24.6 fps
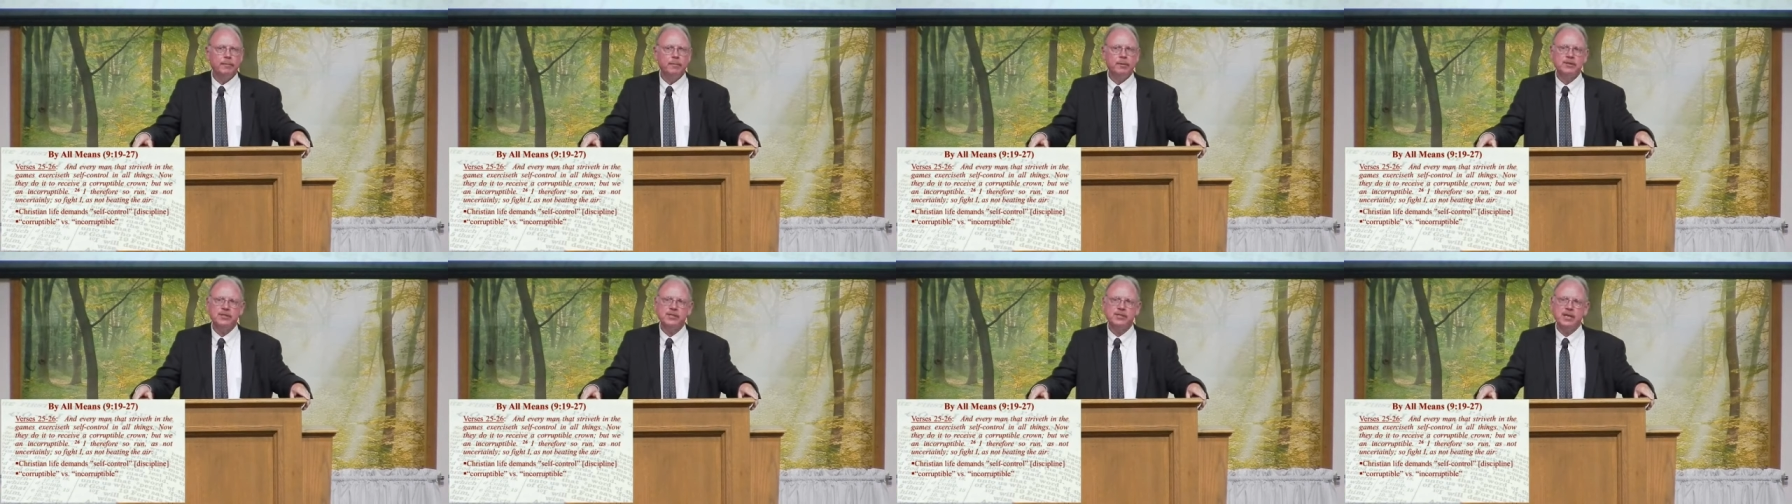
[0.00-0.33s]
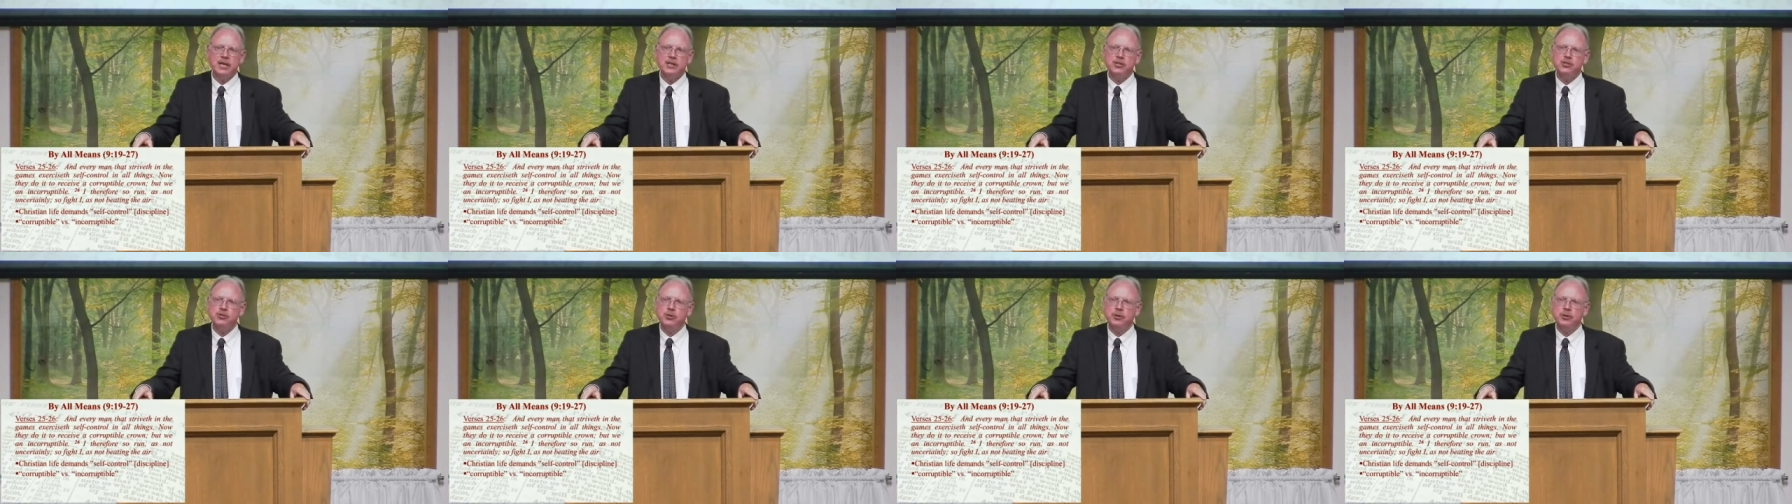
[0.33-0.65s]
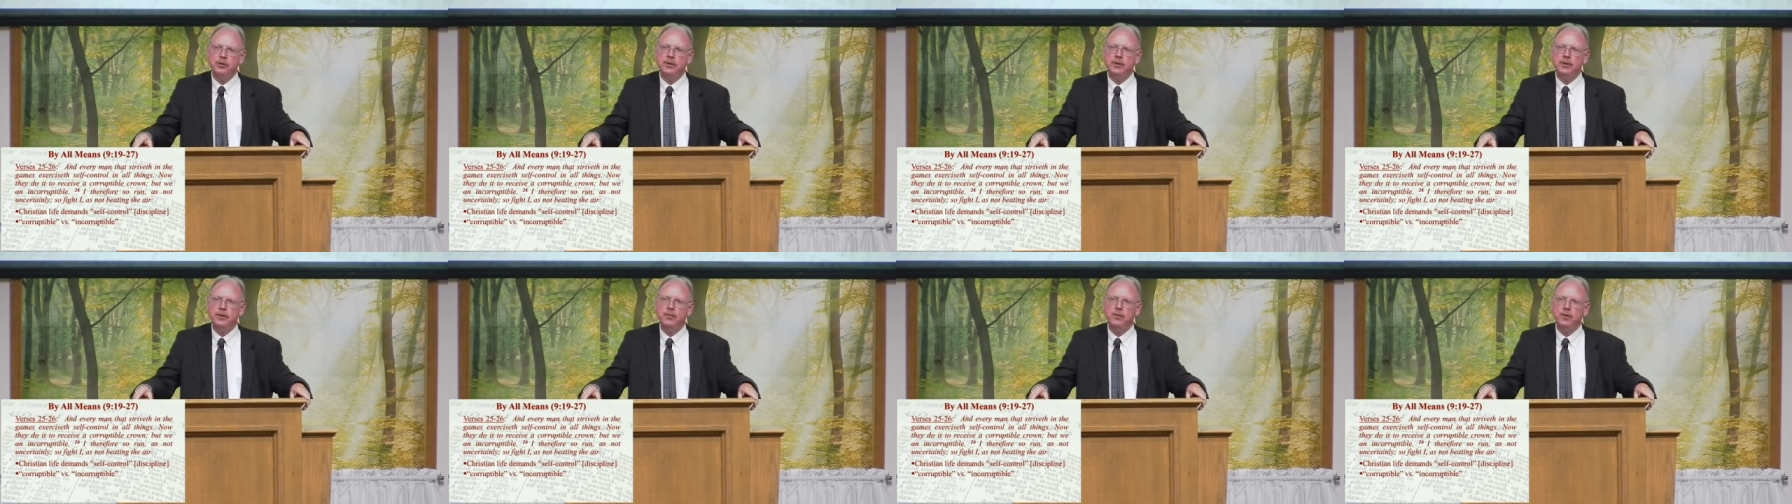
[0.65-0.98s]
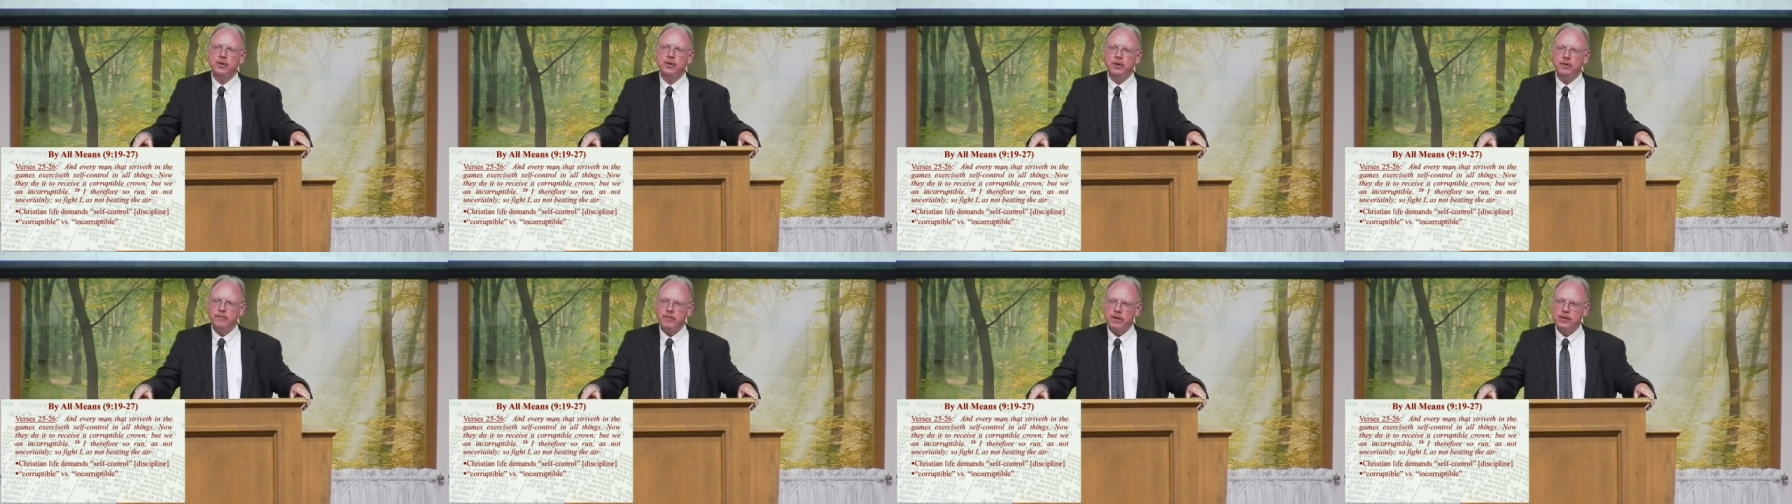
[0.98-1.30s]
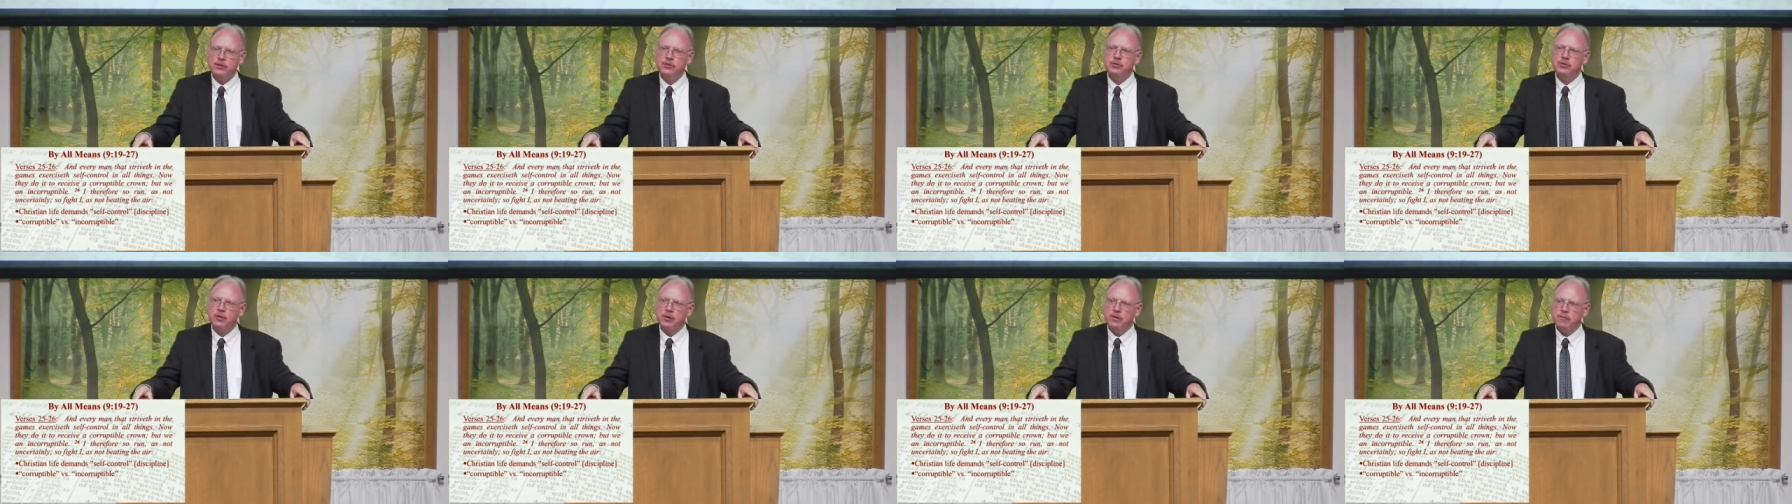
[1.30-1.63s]
a possession that will
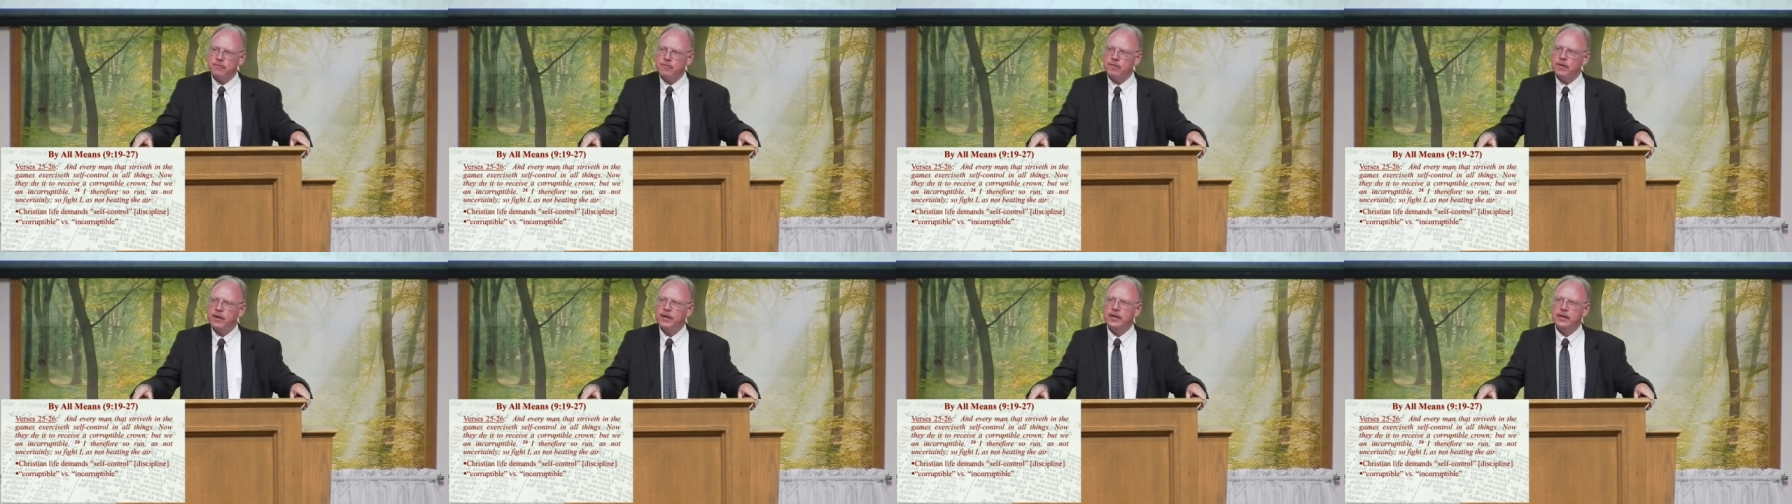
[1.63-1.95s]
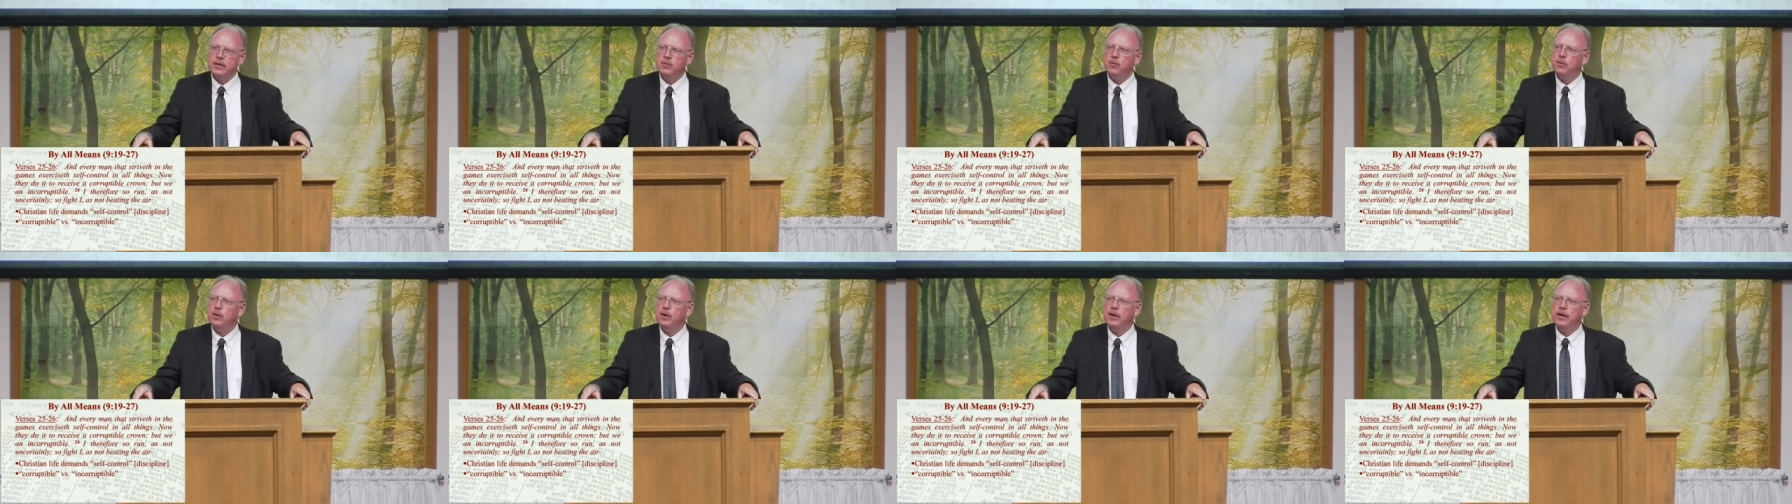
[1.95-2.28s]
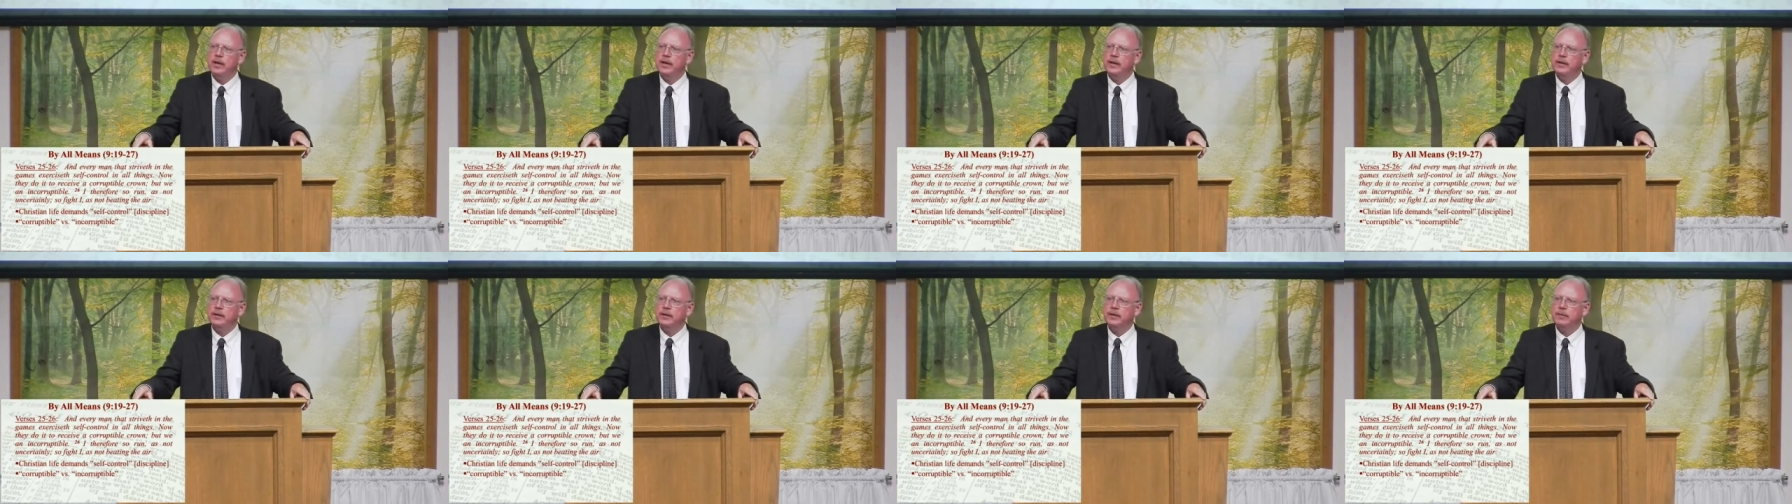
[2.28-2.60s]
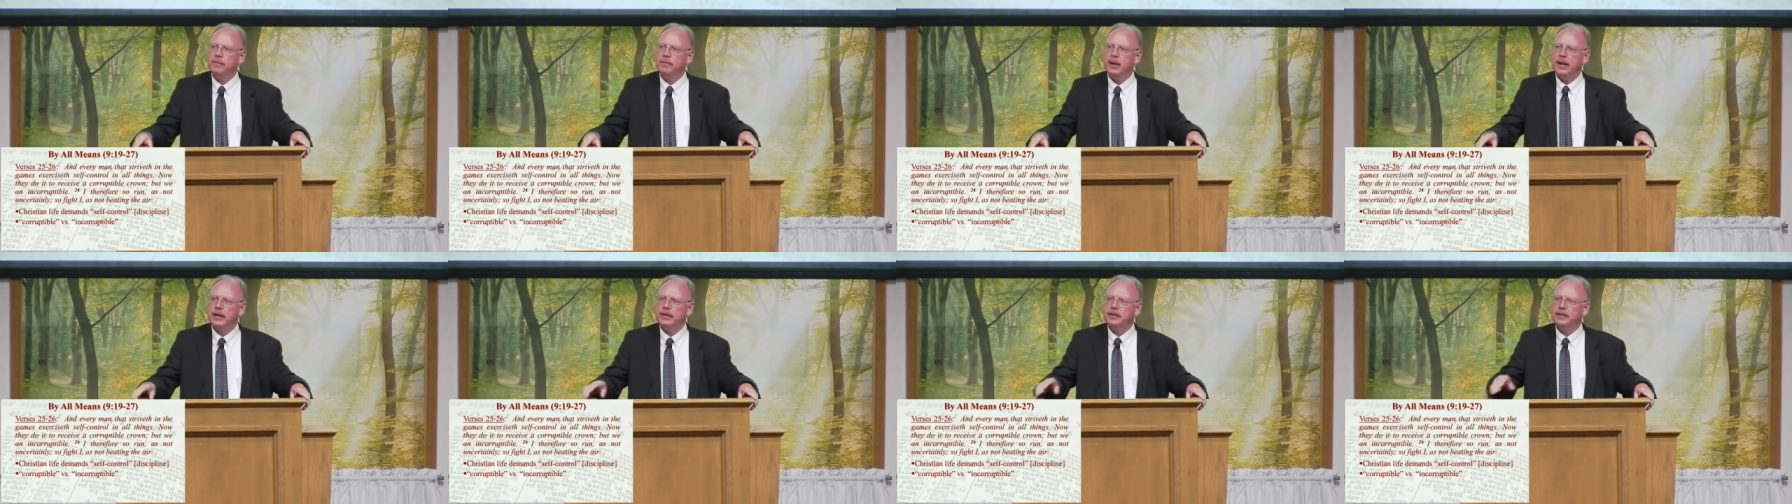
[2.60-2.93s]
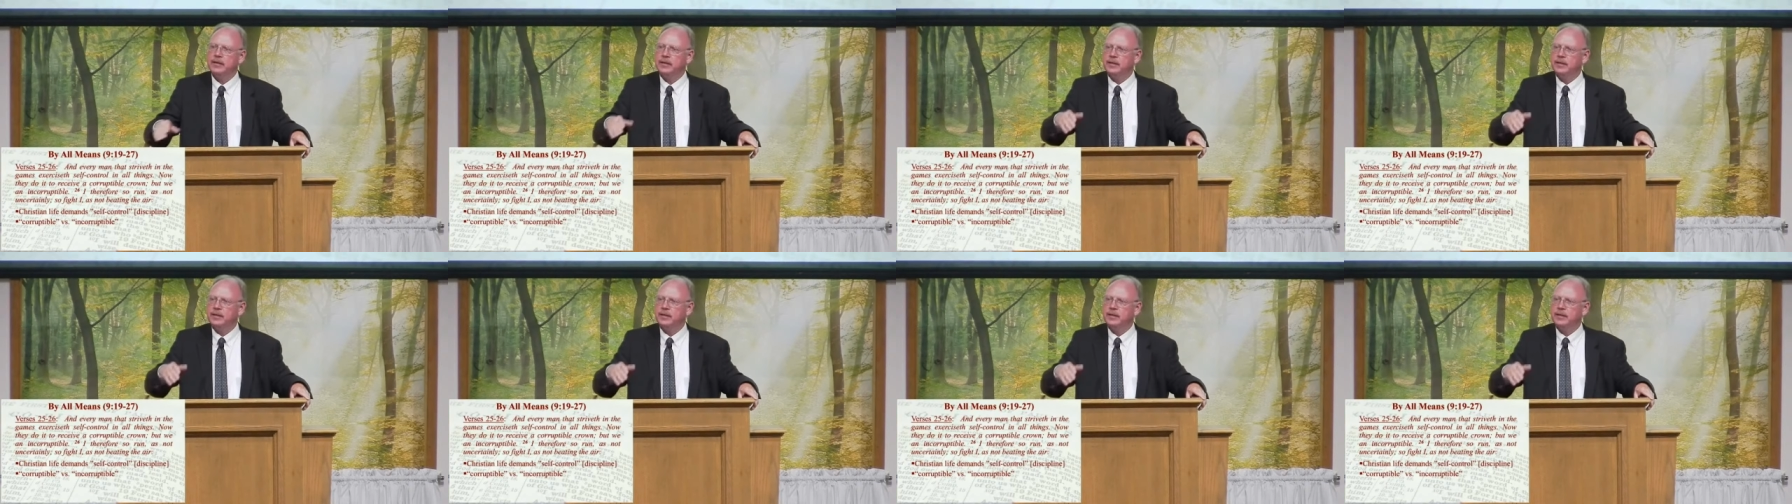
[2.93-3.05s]
eventually fade away and go back